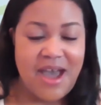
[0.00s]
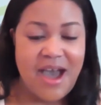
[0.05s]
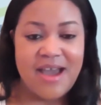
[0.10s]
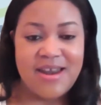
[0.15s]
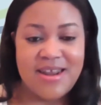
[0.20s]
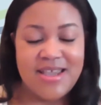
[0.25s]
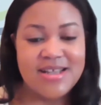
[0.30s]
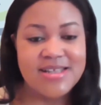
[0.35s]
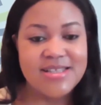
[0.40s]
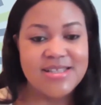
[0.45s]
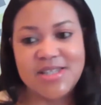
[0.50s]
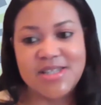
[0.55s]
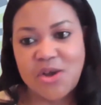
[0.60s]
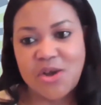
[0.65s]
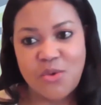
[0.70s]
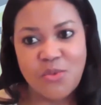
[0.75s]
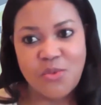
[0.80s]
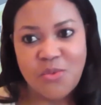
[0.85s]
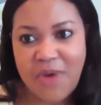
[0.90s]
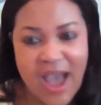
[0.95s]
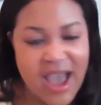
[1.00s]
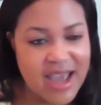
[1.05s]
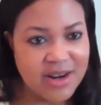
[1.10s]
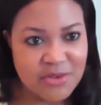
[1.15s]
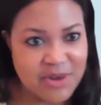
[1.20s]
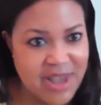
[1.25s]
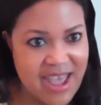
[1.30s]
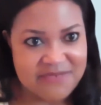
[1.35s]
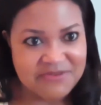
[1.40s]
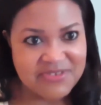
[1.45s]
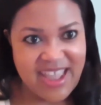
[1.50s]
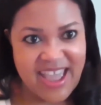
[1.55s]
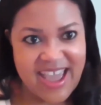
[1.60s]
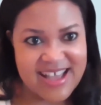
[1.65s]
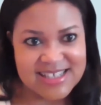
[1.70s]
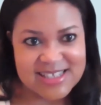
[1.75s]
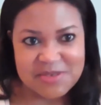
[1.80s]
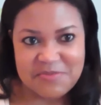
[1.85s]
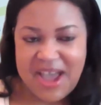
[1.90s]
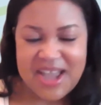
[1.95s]
audience, so I don't have to
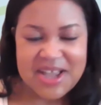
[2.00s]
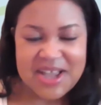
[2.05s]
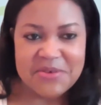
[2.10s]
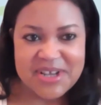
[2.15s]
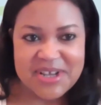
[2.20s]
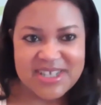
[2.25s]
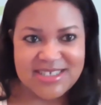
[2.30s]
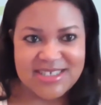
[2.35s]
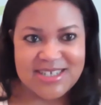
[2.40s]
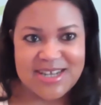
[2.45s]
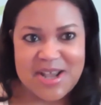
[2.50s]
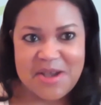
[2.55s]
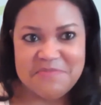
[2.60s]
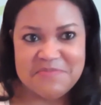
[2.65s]
ask my question.